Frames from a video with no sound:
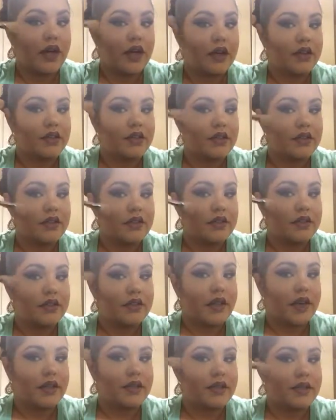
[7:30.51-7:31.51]
I just
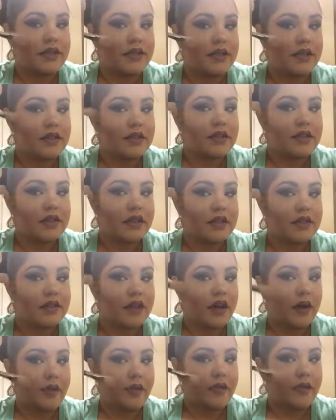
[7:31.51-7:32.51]
dust this on
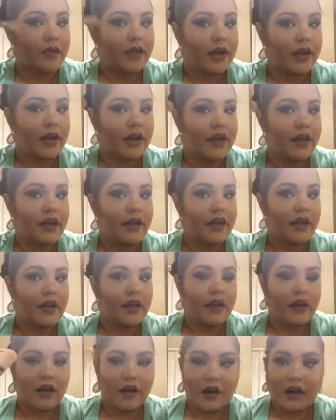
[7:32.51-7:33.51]
top of my
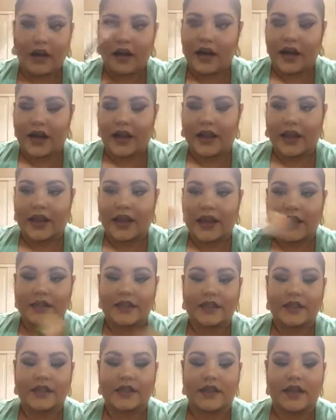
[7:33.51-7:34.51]

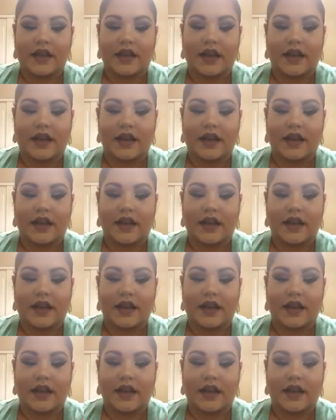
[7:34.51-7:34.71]
highlight